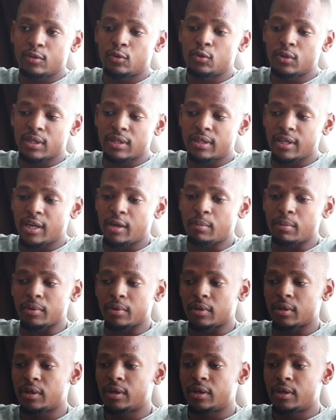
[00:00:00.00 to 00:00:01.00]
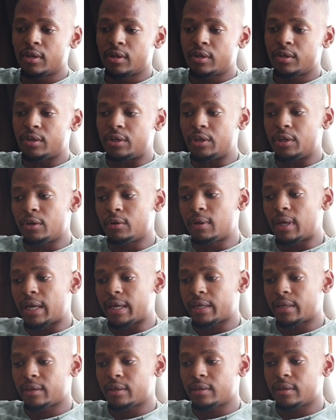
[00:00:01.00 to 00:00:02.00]
to the table. You know,
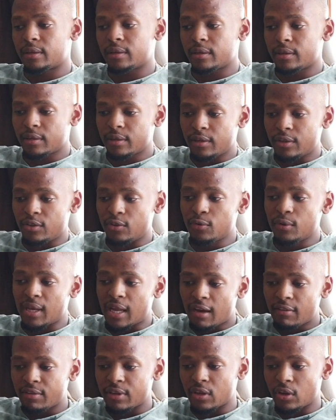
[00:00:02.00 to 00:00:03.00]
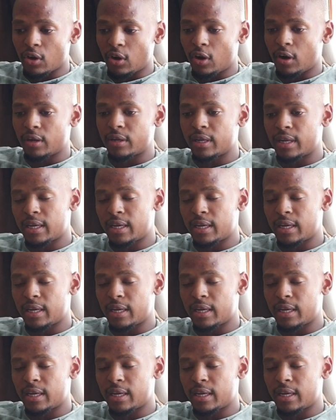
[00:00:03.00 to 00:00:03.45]
like you loving God.